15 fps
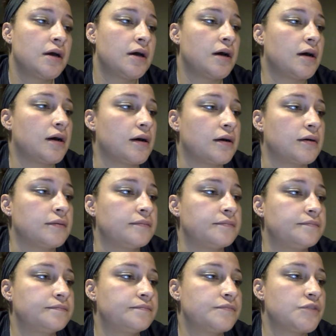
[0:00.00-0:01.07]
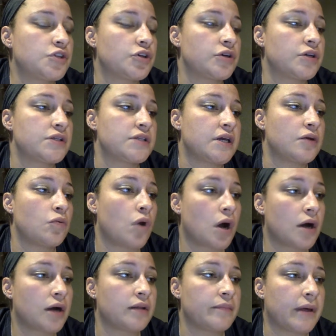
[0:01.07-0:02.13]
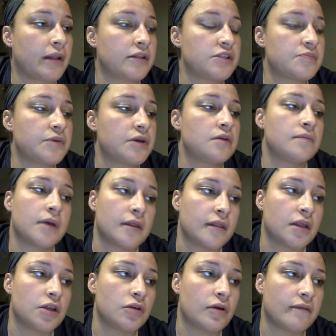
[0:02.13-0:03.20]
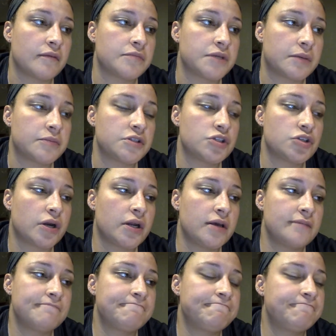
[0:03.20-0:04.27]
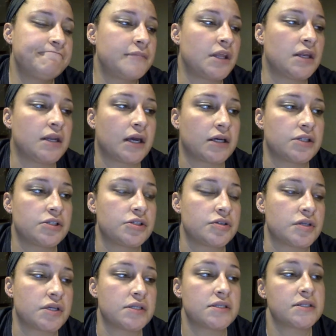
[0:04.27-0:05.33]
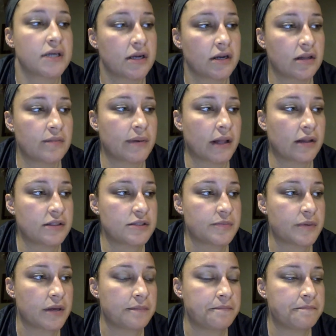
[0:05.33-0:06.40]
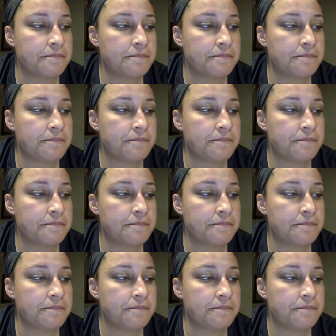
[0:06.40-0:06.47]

So you're going to say walk on the balance beam, and then you have them demonstrate it. Then next you say stand on the balance beam,